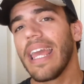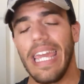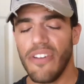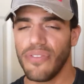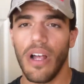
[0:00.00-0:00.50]

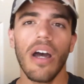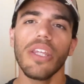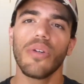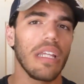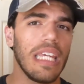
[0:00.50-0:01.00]
If not,
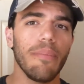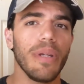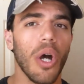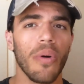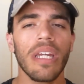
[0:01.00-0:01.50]
you can keep
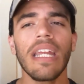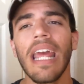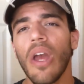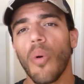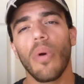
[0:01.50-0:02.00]
going.
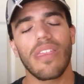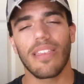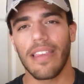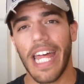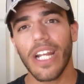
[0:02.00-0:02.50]

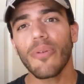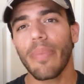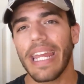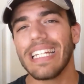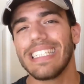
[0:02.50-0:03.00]
With lighter
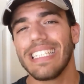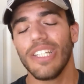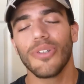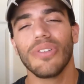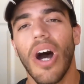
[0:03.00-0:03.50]
bands,
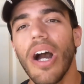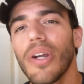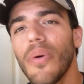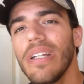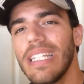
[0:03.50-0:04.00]
you're not
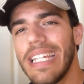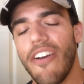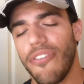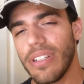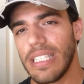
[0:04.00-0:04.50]
going to
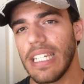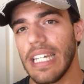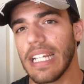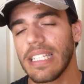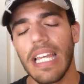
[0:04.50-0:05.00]
get
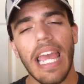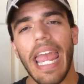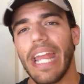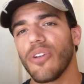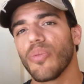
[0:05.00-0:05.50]
fatigued,
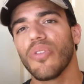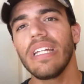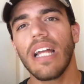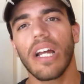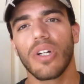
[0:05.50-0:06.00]
and you're
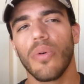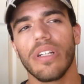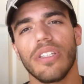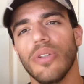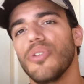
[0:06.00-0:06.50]
really not
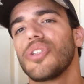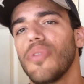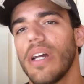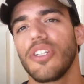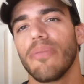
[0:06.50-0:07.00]
going to
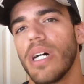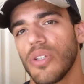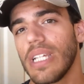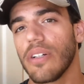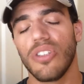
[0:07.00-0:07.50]
stress your
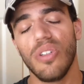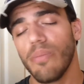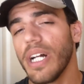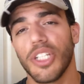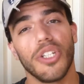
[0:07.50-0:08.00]
muscles out too
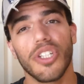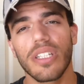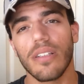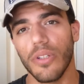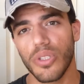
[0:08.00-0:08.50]
much. You're
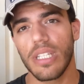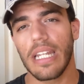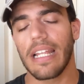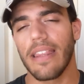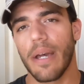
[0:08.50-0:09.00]
just
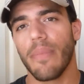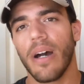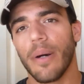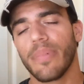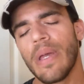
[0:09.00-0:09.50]
loosening them
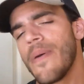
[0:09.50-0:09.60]
up.